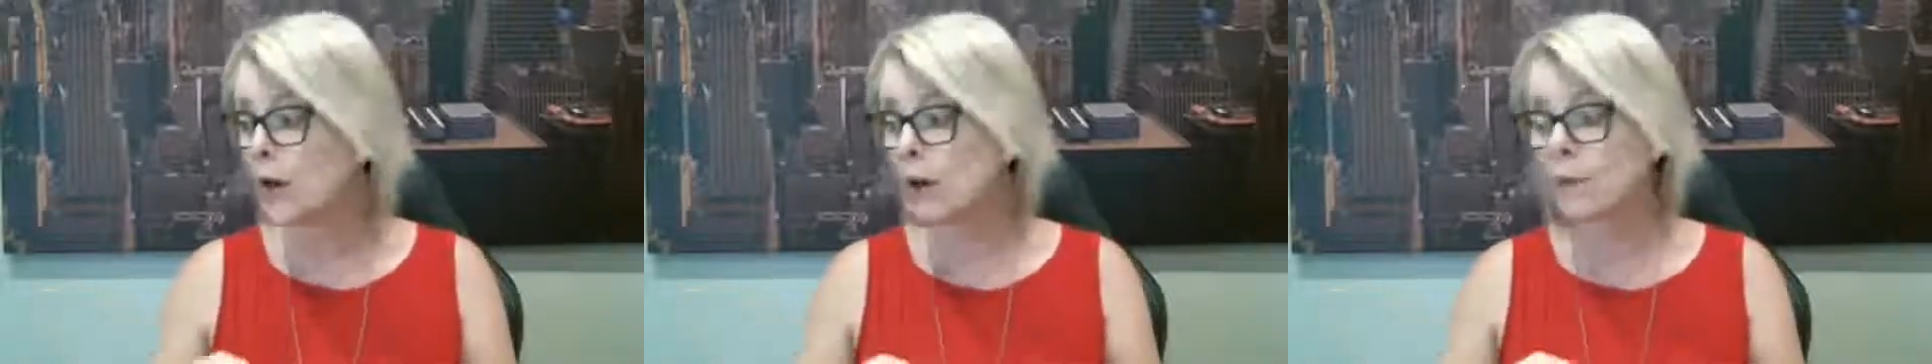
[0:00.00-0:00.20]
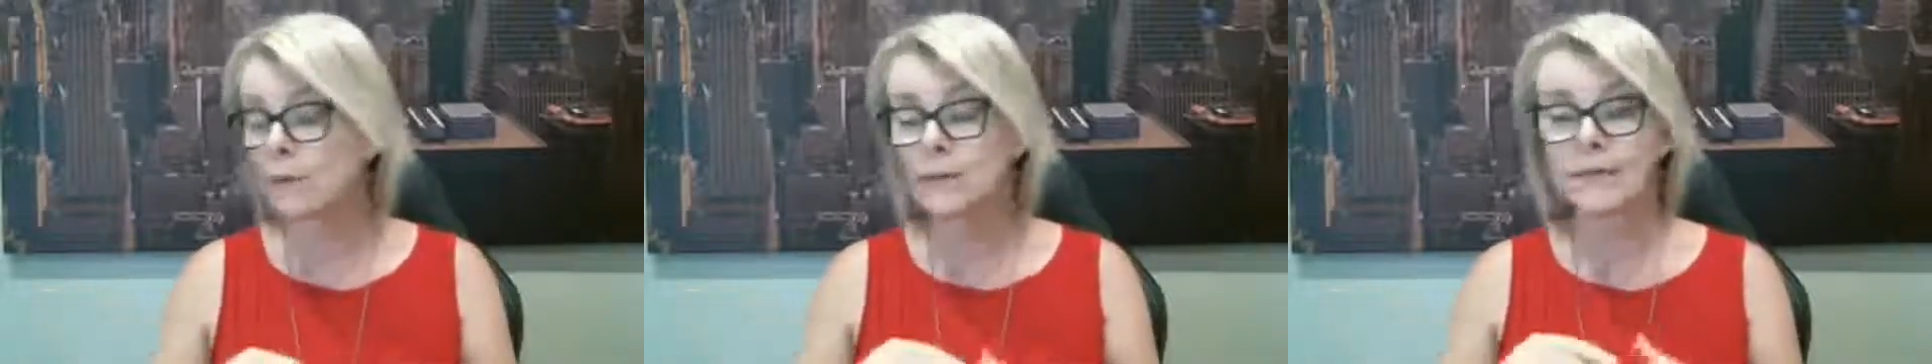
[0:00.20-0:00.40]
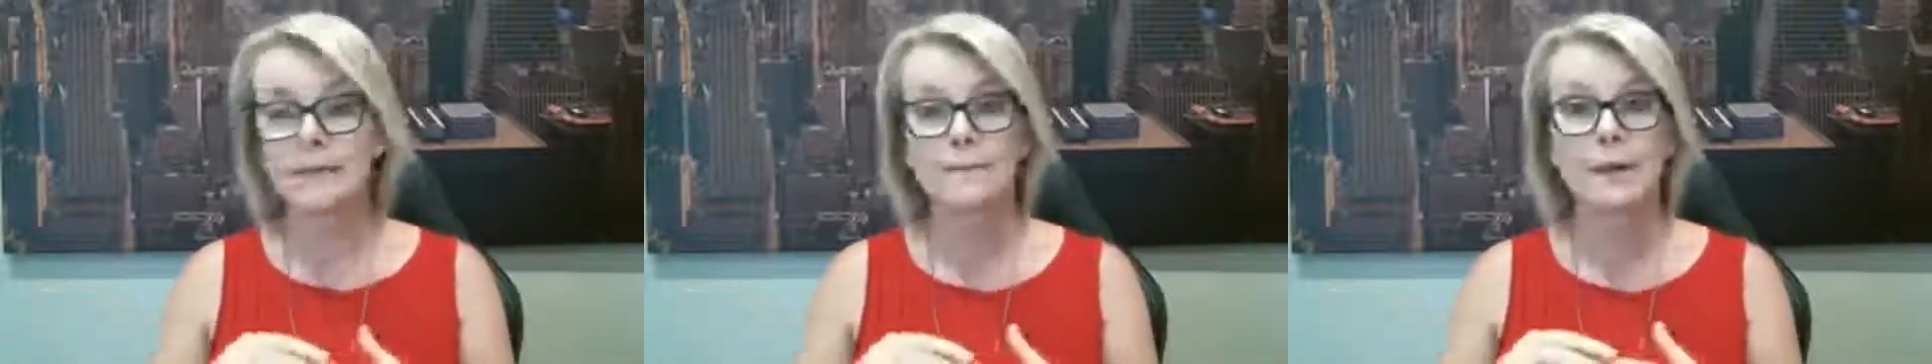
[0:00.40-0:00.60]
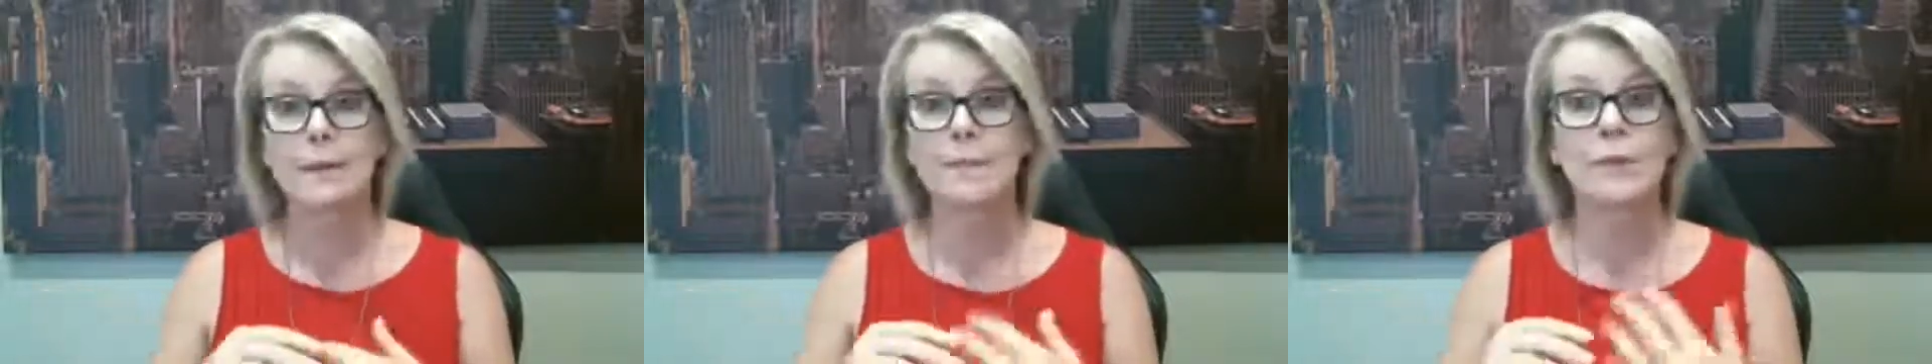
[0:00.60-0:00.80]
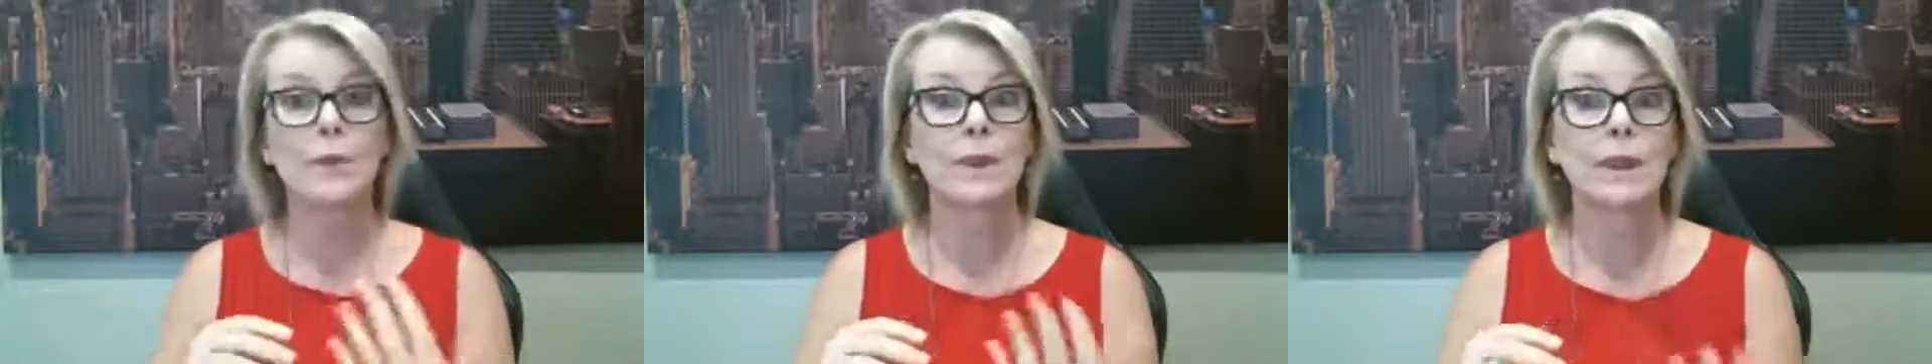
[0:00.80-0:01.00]
helps
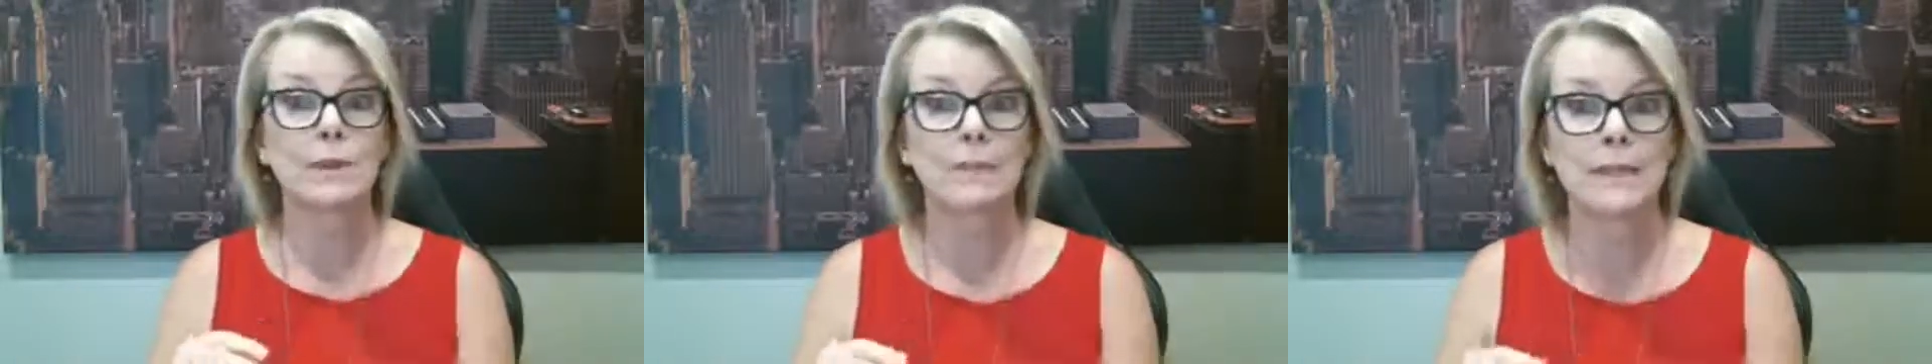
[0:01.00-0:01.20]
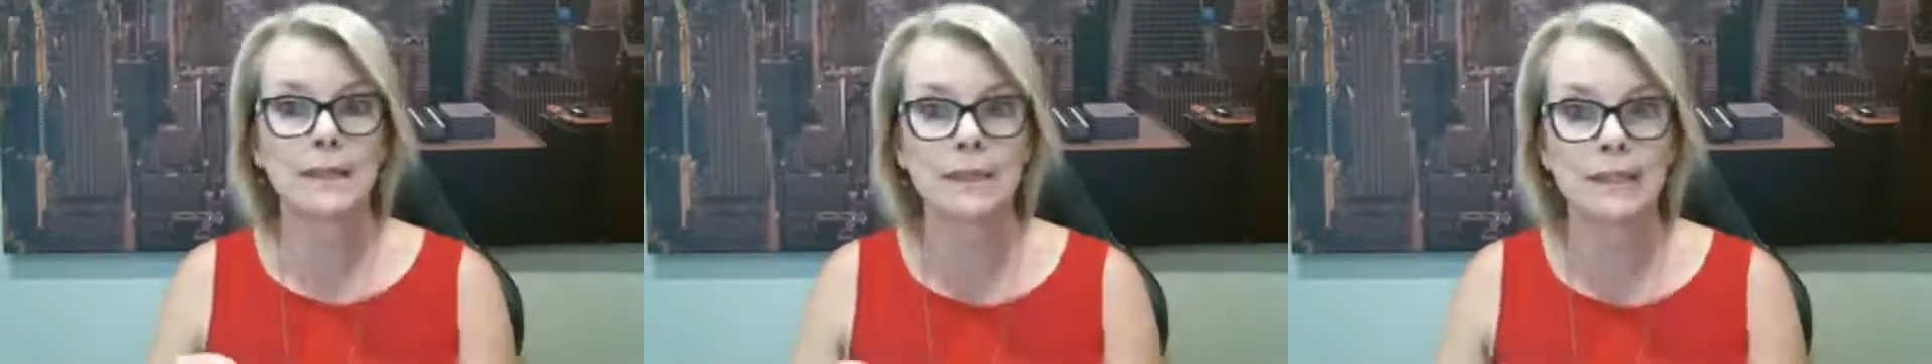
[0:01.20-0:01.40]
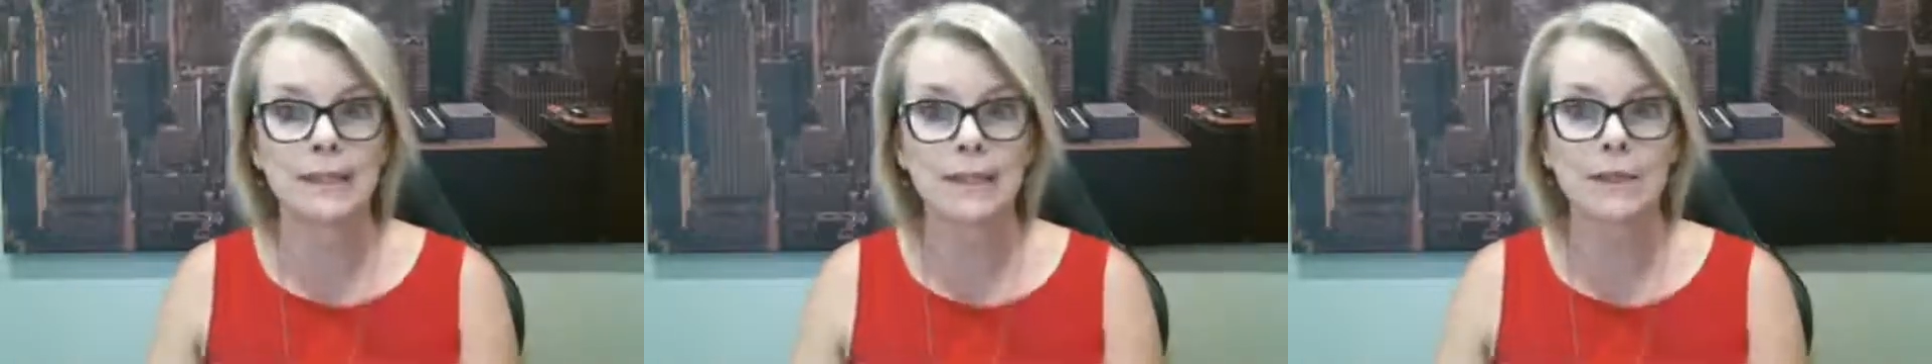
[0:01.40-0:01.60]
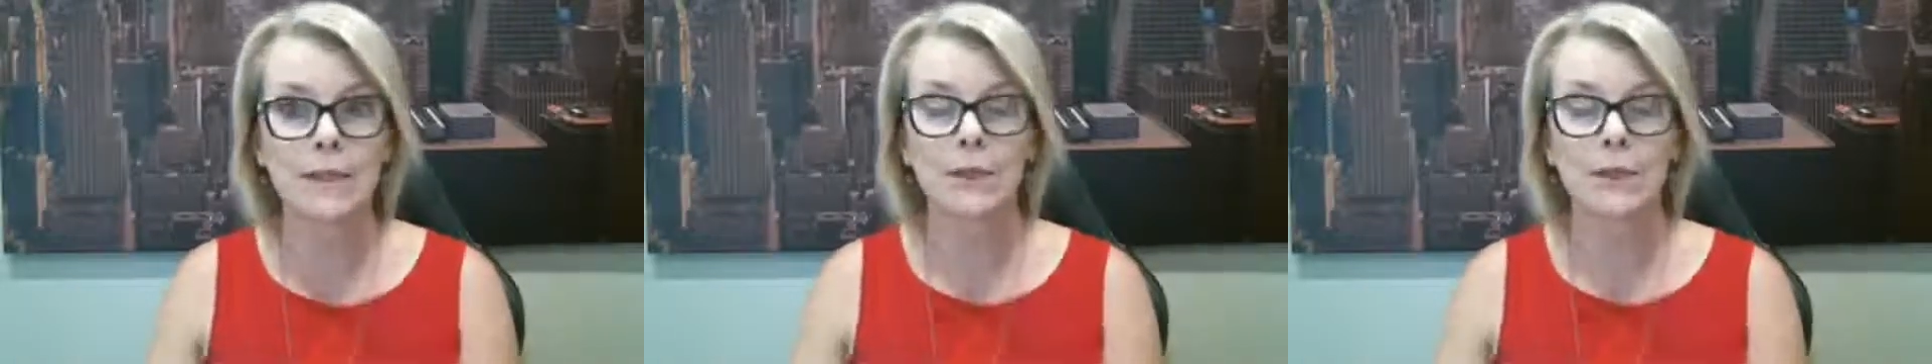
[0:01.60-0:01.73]
people with their business,